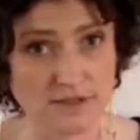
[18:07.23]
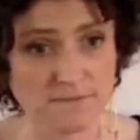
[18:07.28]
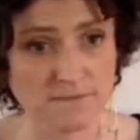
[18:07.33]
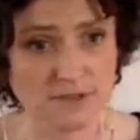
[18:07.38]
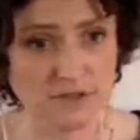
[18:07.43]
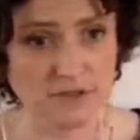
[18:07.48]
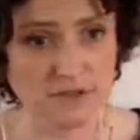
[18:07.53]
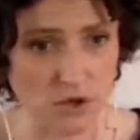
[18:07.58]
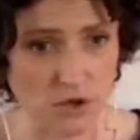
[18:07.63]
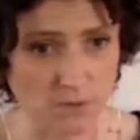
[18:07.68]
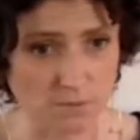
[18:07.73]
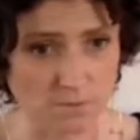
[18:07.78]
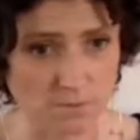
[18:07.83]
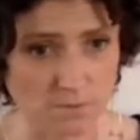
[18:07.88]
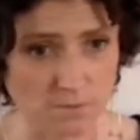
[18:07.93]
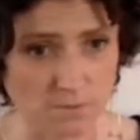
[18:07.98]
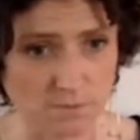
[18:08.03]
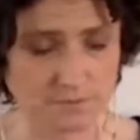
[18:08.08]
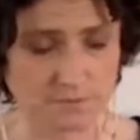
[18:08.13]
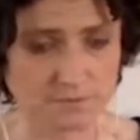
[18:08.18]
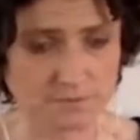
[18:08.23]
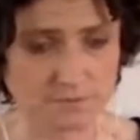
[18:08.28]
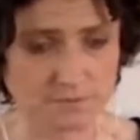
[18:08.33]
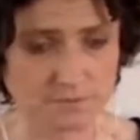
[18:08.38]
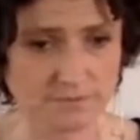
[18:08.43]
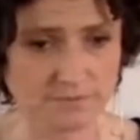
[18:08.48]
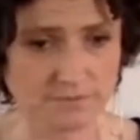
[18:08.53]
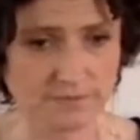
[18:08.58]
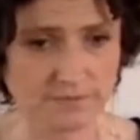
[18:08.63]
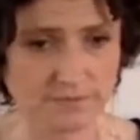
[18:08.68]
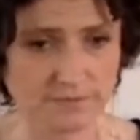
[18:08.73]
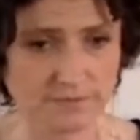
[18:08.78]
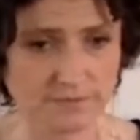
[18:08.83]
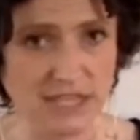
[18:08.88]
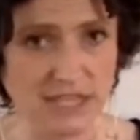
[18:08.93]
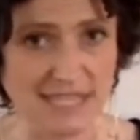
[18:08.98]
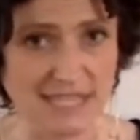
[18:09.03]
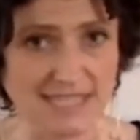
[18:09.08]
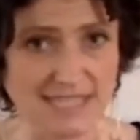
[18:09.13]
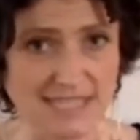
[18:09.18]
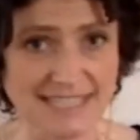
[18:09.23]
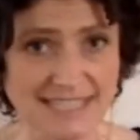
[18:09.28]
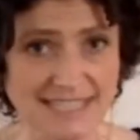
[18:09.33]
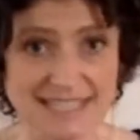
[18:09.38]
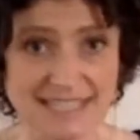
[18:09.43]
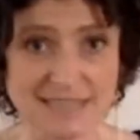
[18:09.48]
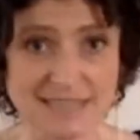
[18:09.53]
So let's get